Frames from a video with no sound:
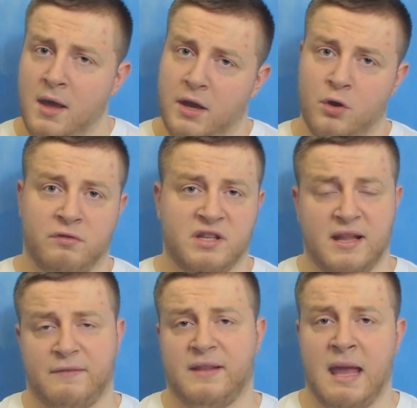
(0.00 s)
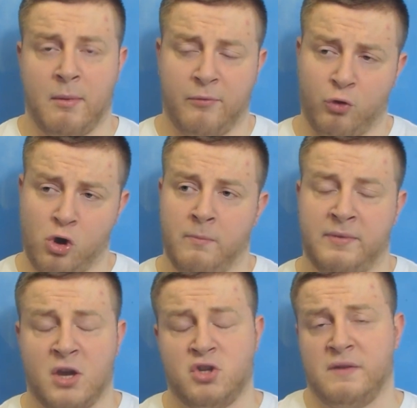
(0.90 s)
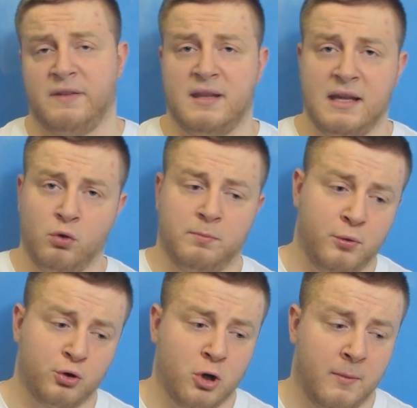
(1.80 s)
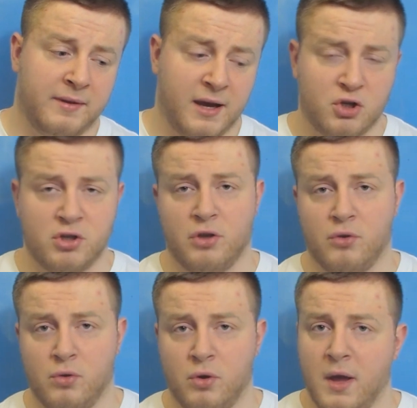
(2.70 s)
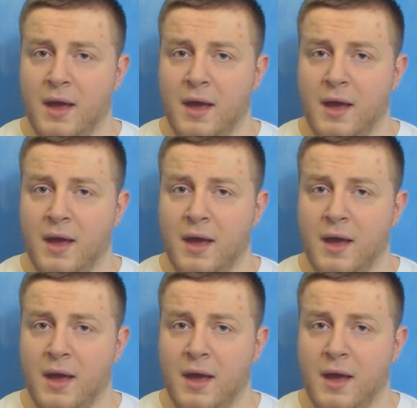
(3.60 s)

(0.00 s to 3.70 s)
you know, so you'd have a taper before competition, have a deload post-competition, you know.